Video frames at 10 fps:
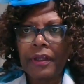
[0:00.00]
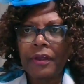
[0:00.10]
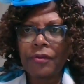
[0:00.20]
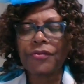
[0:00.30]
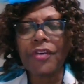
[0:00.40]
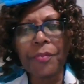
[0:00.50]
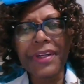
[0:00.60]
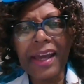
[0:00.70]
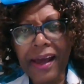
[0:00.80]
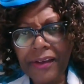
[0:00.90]
So
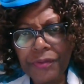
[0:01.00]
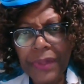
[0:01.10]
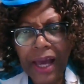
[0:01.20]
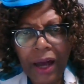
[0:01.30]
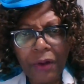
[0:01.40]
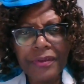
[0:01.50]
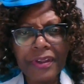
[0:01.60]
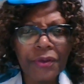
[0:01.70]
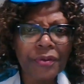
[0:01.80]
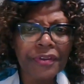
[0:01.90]
somebody asked me, how
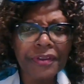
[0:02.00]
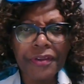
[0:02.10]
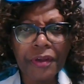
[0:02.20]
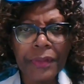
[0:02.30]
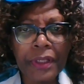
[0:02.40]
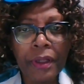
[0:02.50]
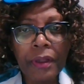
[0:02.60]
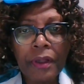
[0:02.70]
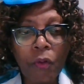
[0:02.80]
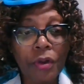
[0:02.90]
did you determine
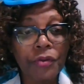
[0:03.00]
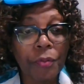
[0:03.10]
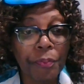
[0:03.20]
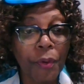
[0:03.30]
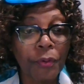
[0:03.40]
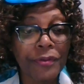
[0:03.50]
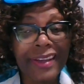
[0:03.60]
what to post?